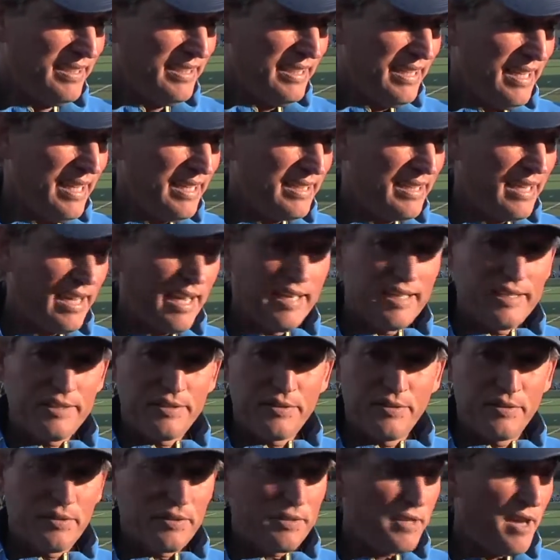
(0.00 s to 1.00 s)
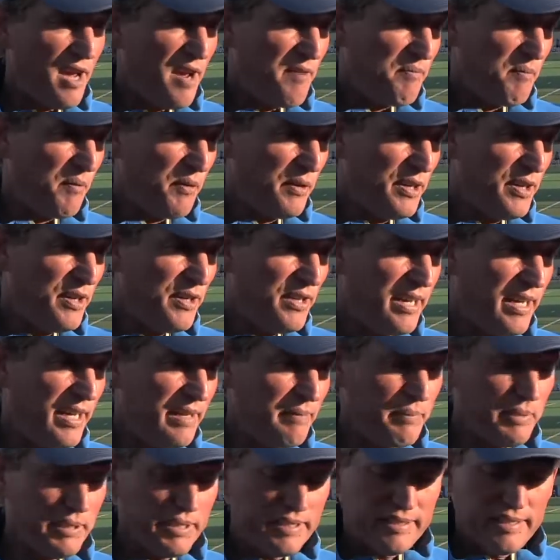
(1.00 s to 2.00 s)
He hadn't got to a sophomore year
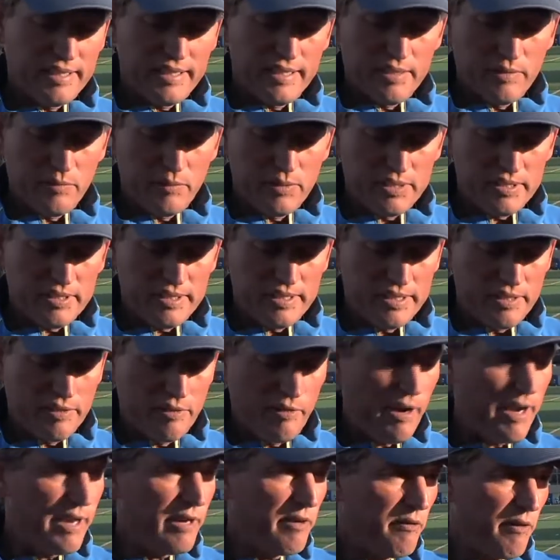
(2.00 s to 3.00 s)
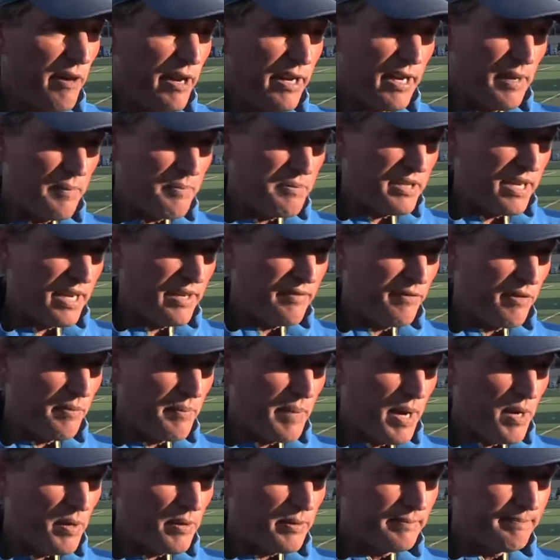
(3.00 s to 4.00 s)
yet, but uh, we see great, great upside for
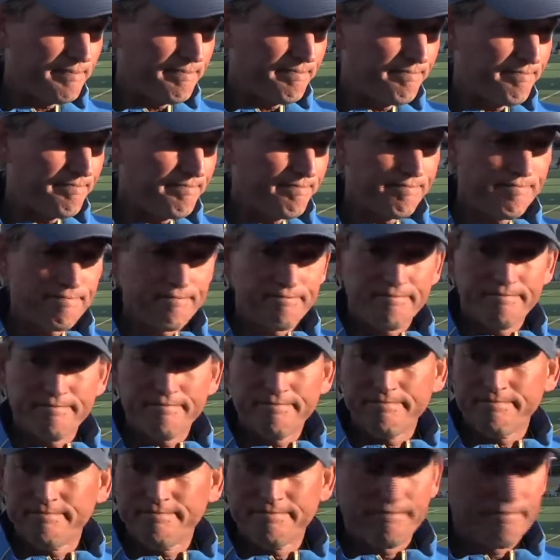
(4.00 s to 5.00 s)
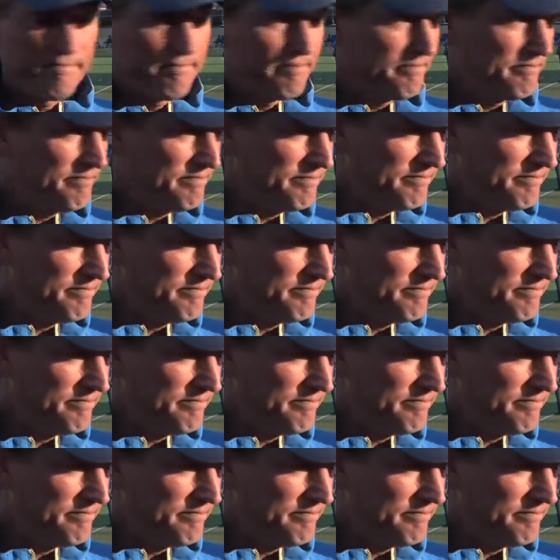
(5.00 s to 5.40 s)
Malcolm. How will you